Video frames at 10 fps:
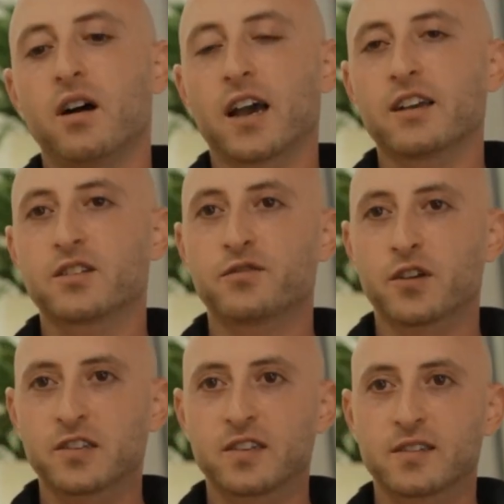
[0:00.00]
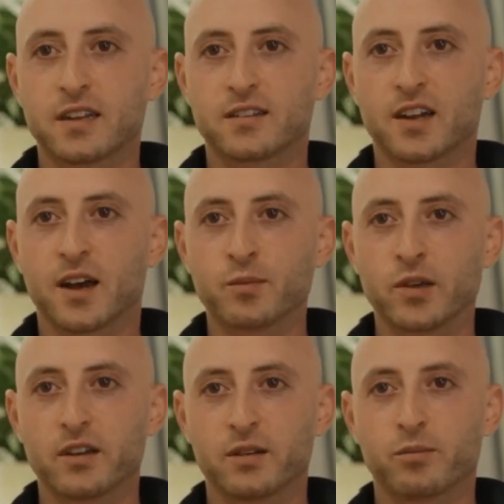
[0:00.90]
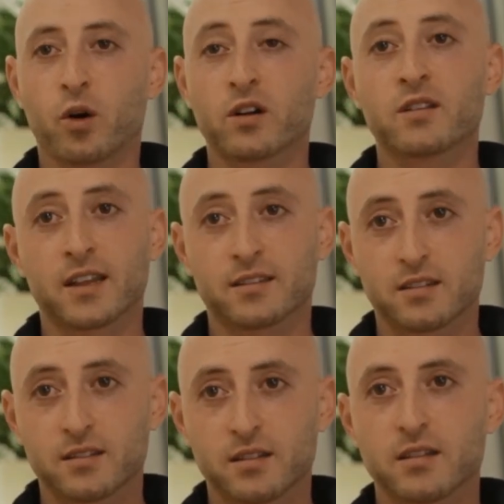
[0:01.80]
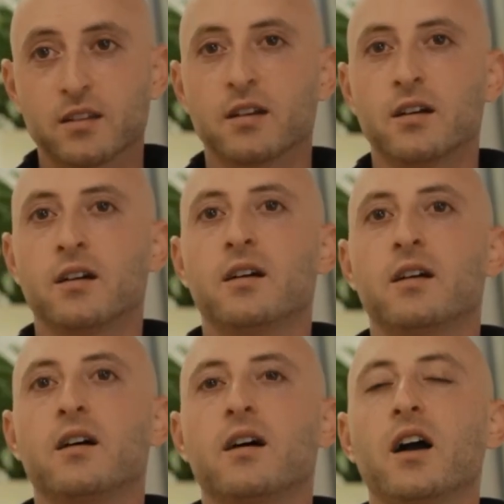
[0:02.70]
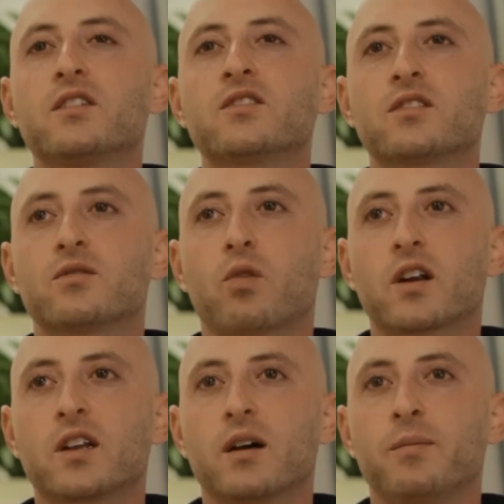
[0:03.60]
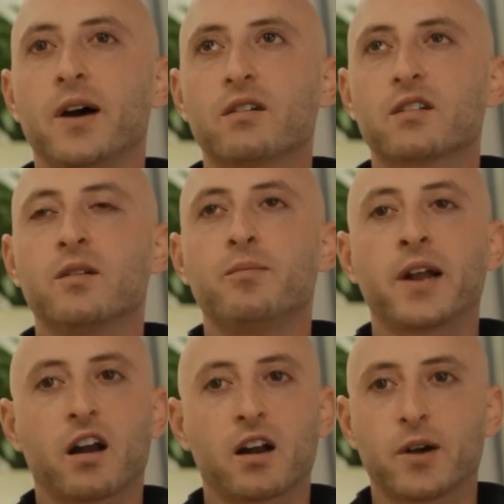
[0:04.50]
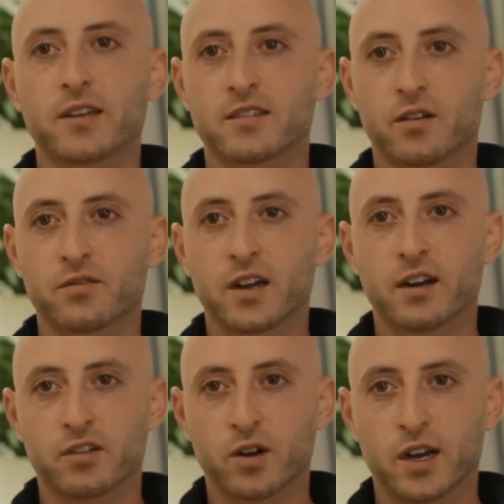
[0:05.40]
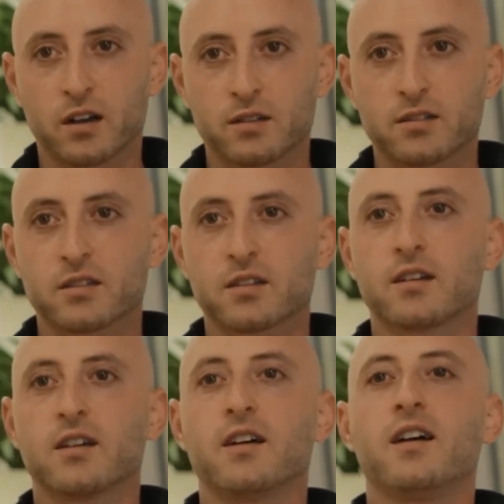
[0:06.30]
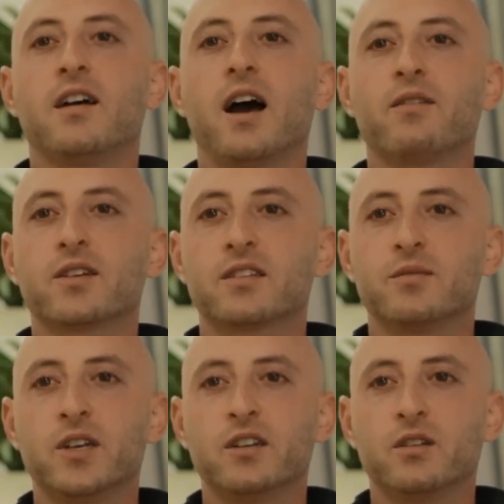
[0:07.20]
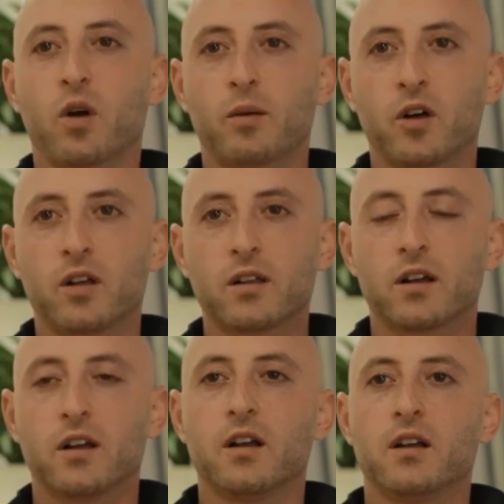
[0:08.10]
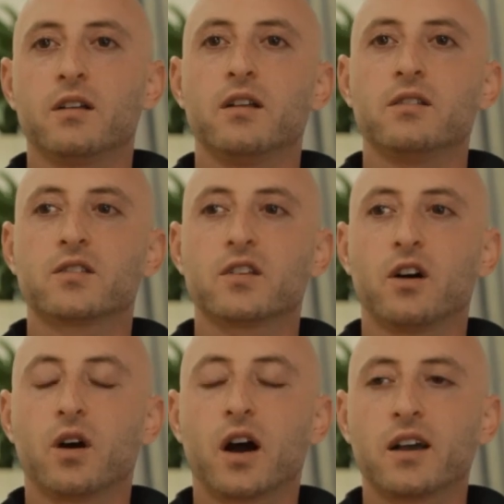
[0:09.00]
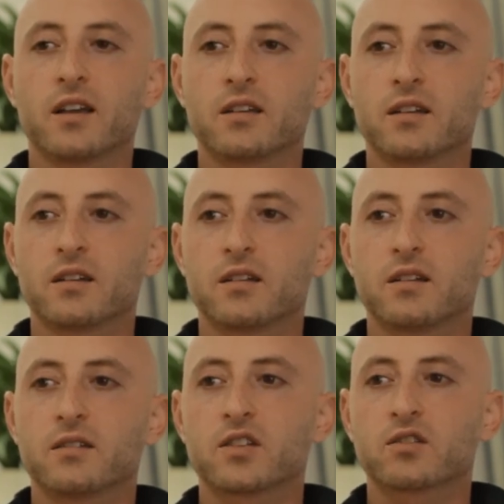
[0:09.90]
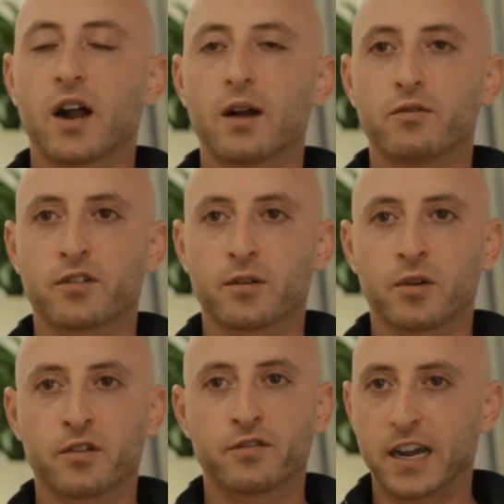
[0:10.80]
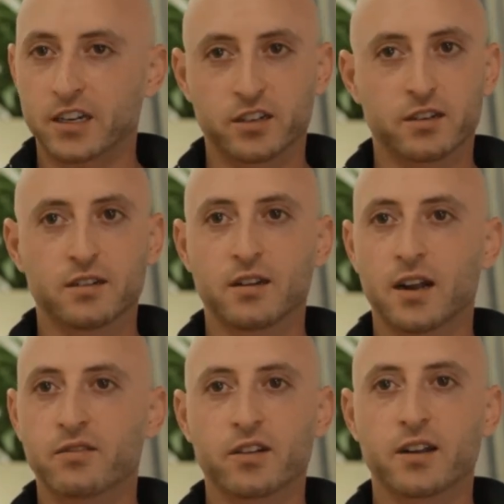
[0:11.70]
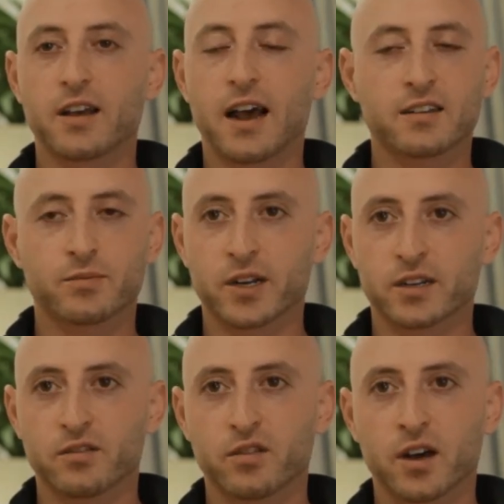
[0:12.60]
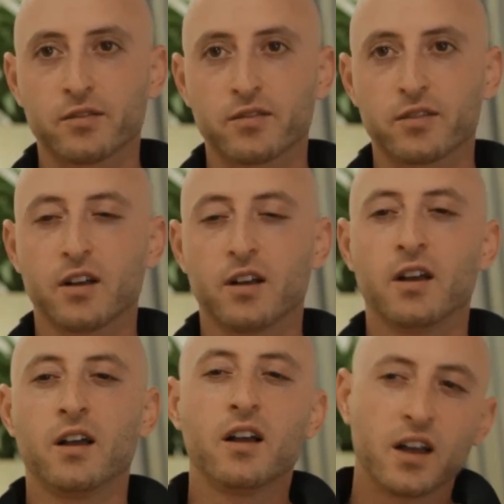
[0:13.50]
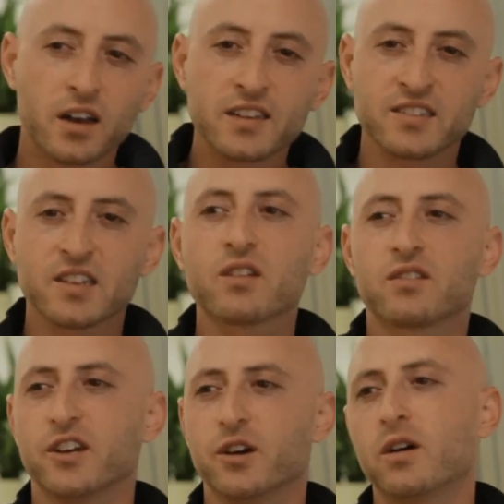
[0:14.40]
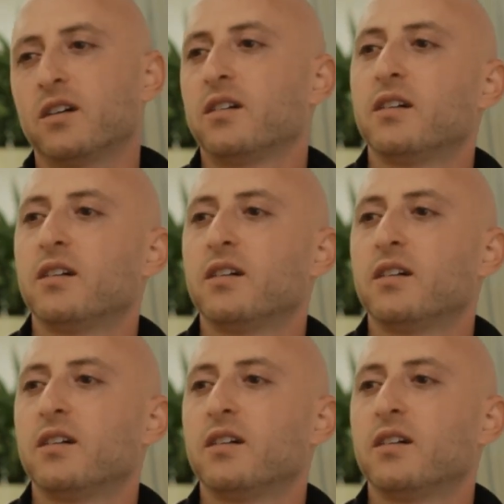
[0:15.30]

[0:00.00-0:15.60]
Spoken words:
Okay, so First Descents taught me an important lesson. I used to worry about comparing myself to everyone else, having to be normal. And so I strived for perfection in every aspect of life. And I still do.